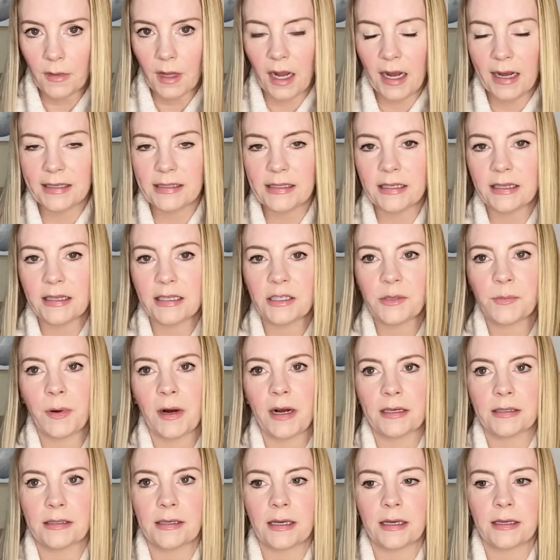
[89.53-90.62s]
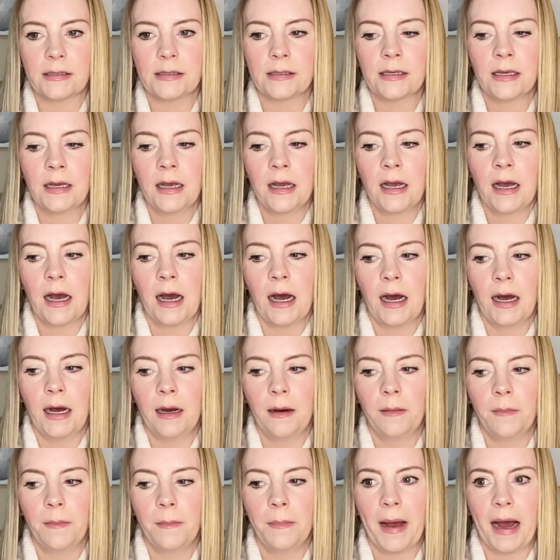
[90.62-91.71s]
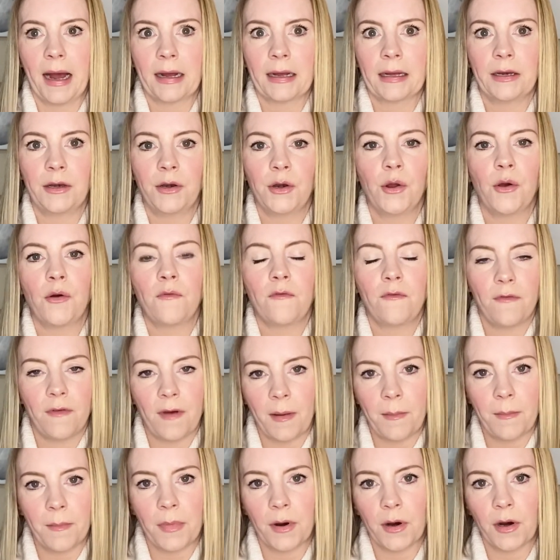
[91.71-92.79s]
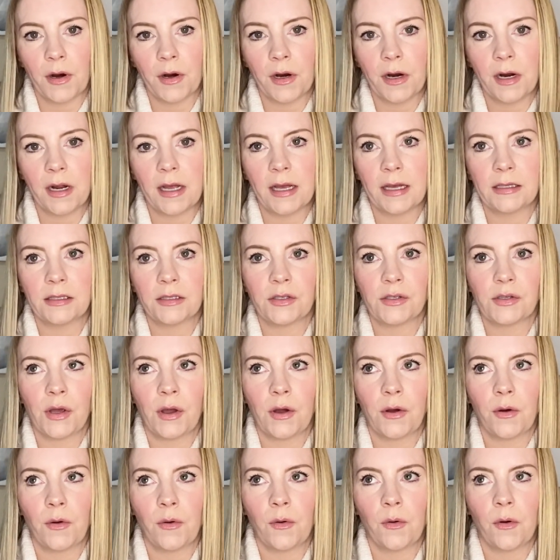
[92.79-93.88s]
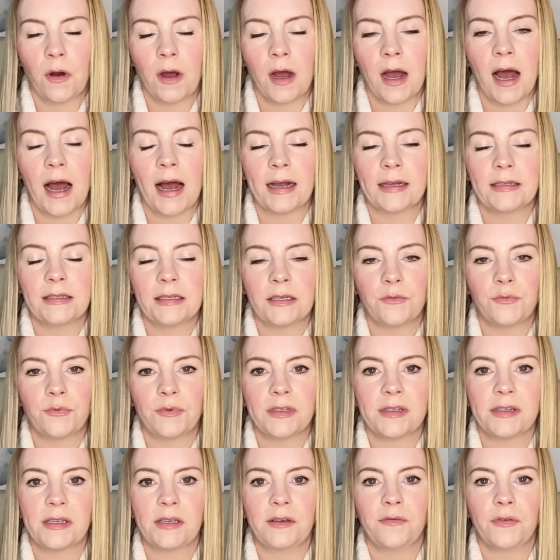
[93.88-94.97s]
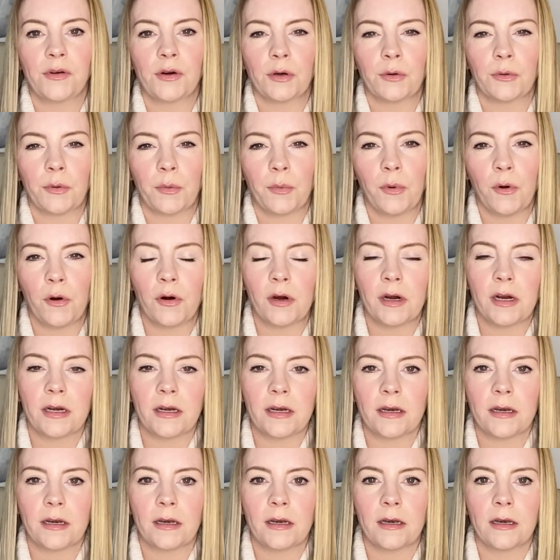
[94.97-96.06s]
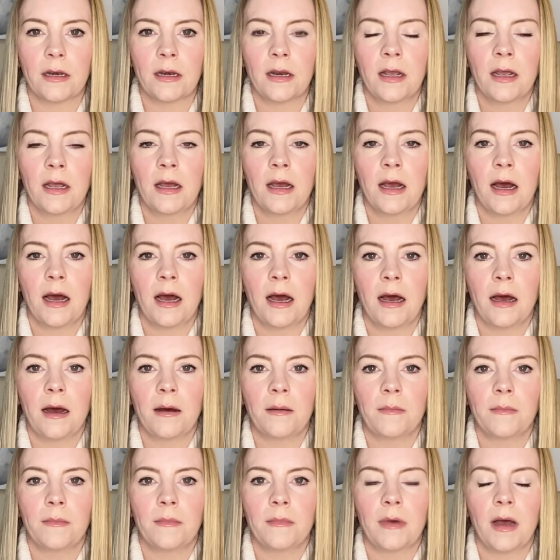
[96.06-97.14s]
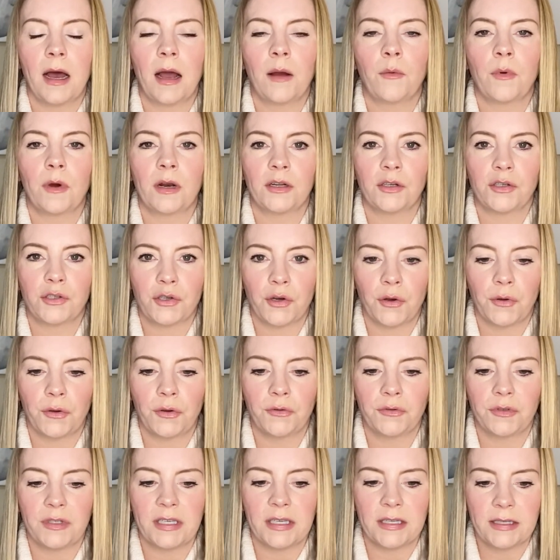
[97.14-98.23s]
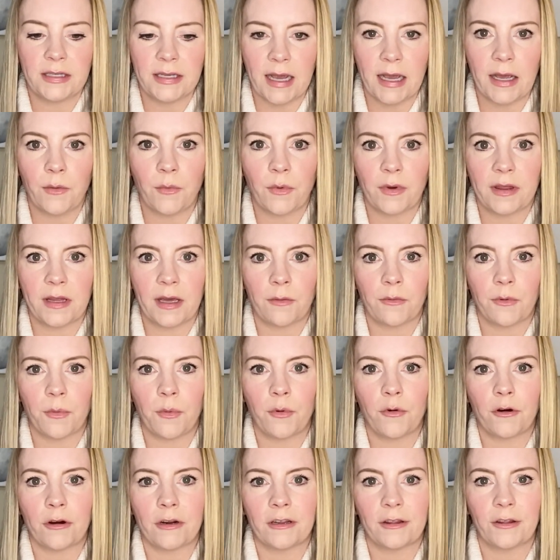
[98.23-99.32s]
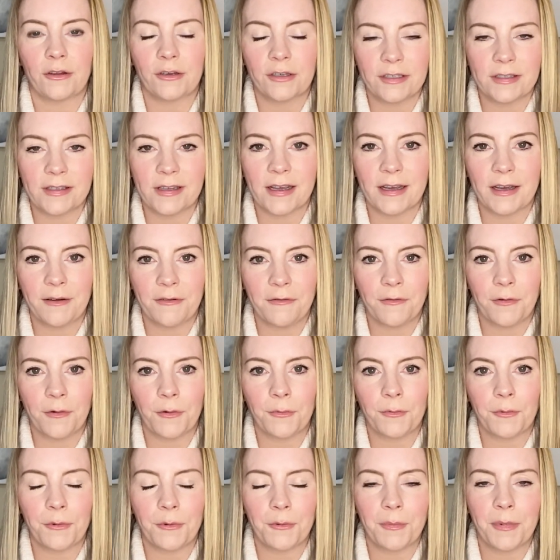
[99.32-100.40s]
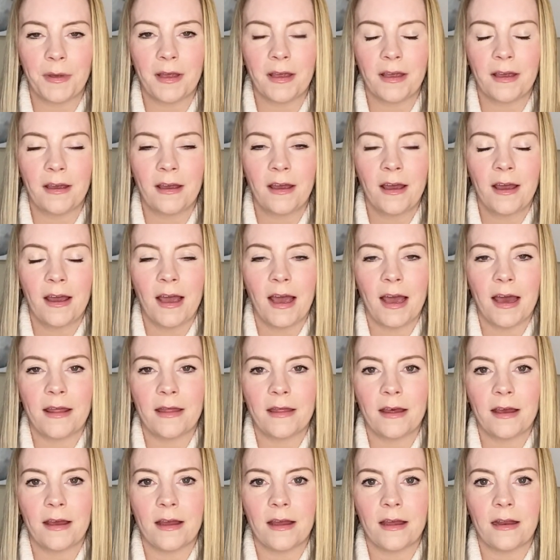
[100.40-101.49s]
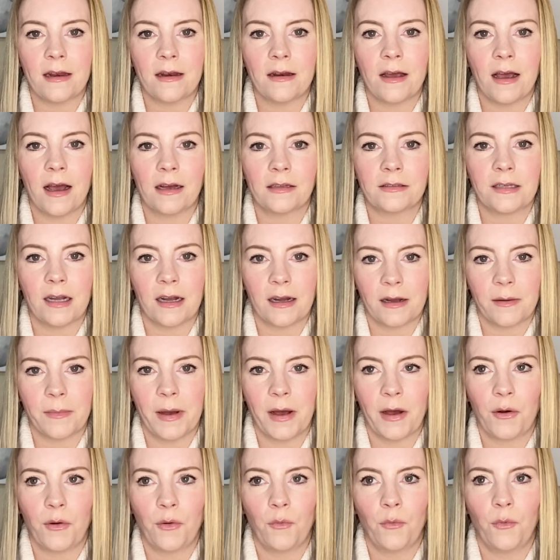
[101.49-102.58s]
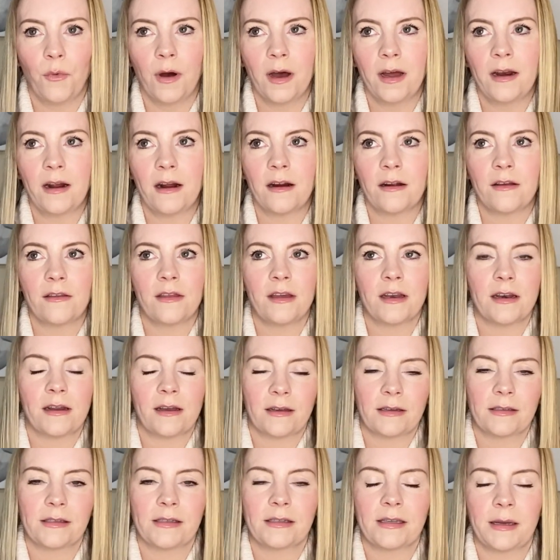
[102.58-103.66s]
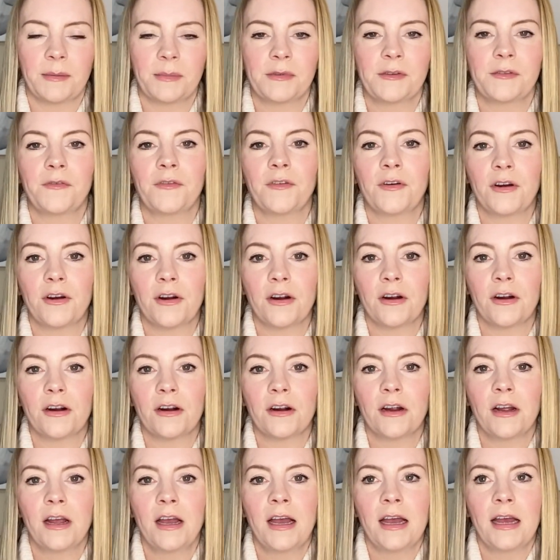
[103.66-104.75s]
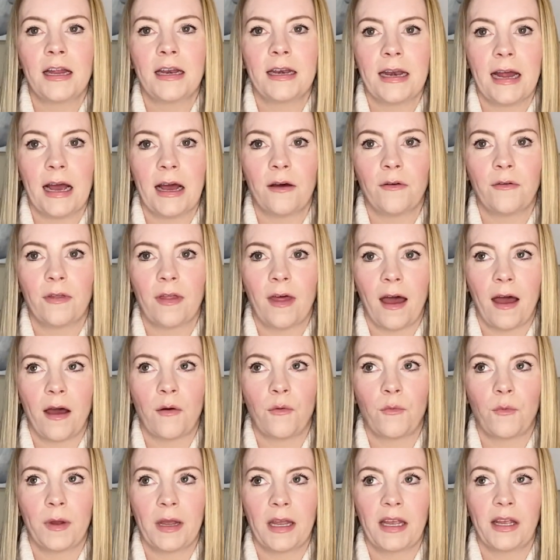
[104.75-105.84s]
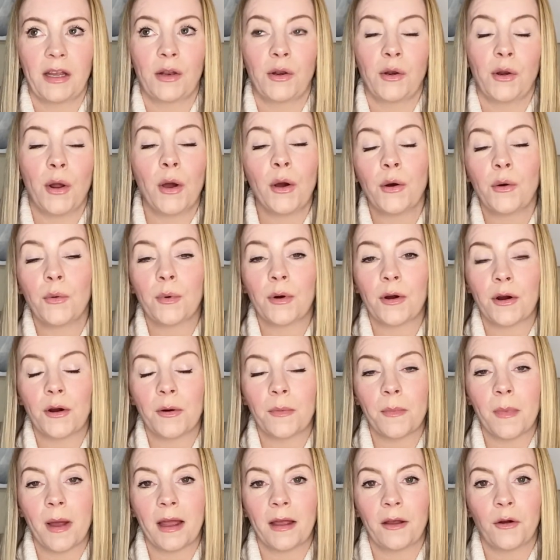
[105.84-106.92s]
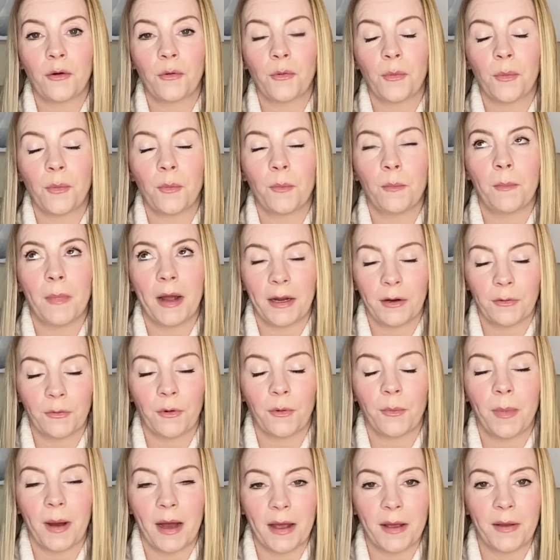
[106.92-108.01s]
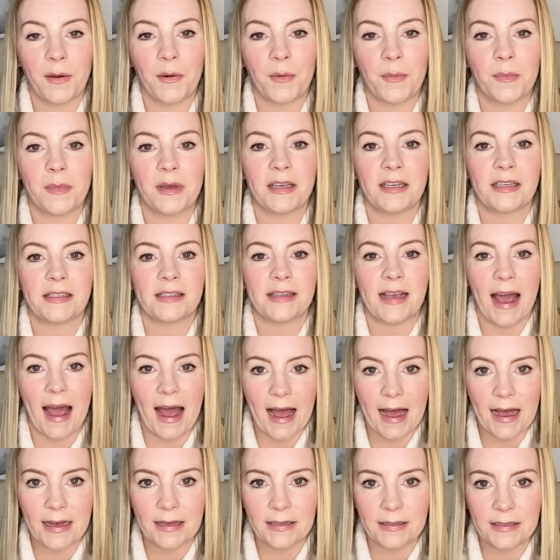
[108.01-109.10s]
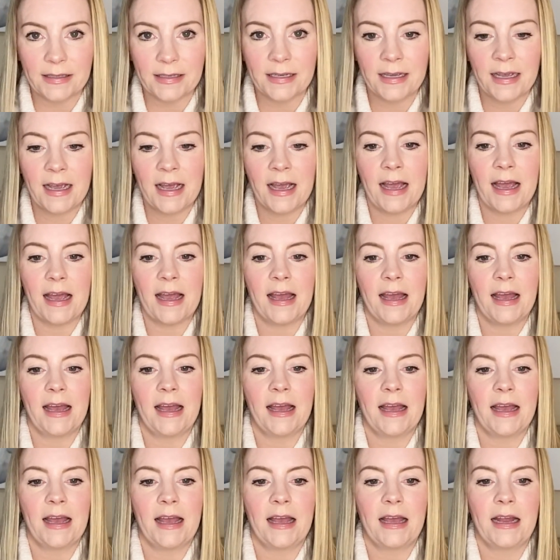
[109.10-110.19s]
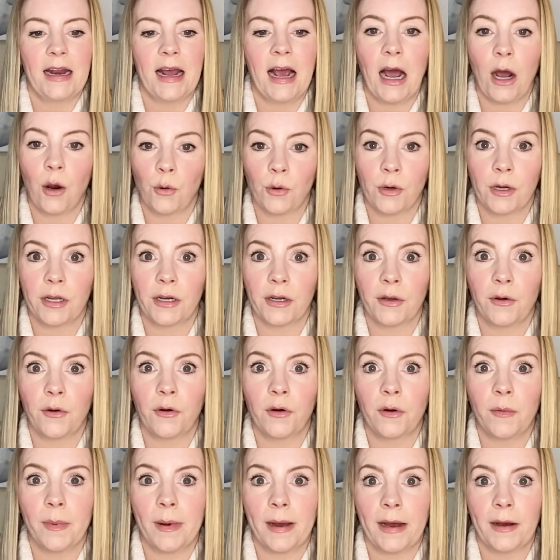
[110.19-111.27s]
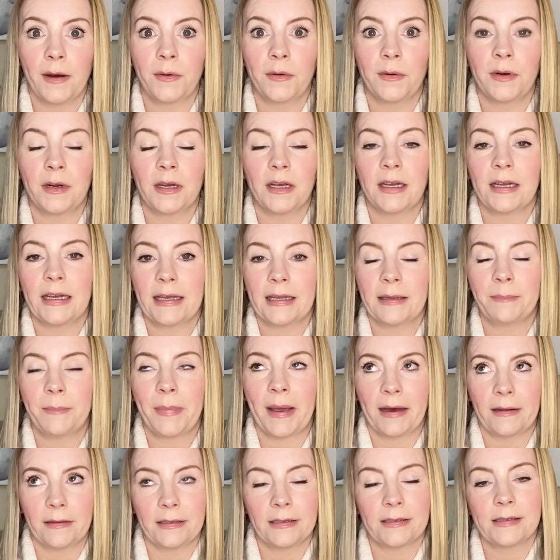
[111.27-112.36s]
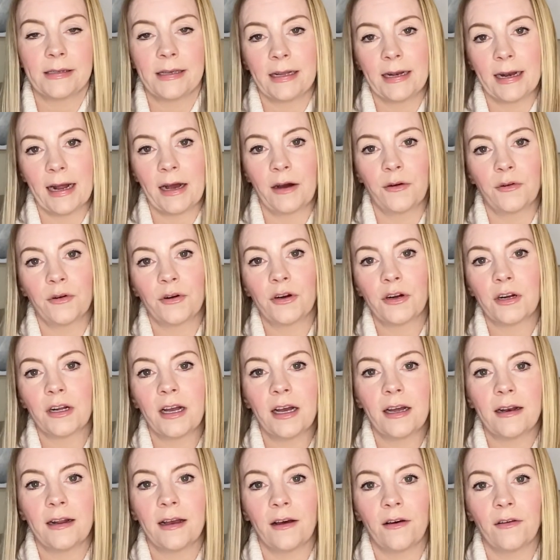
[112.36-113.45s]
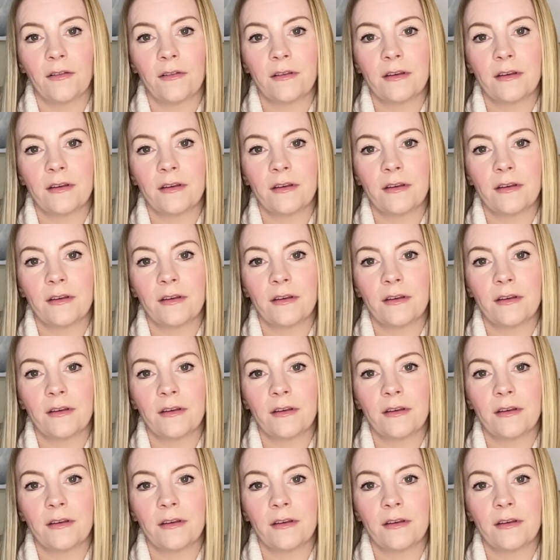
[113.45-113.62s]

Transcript: did this process back in November, and so I did receive her report, and I want to show you today what that report looks like for Ruby, and then I'll talk about what are the next steps for her now that we know where her microbiome is at and how we're going to go about balancing out her gut health.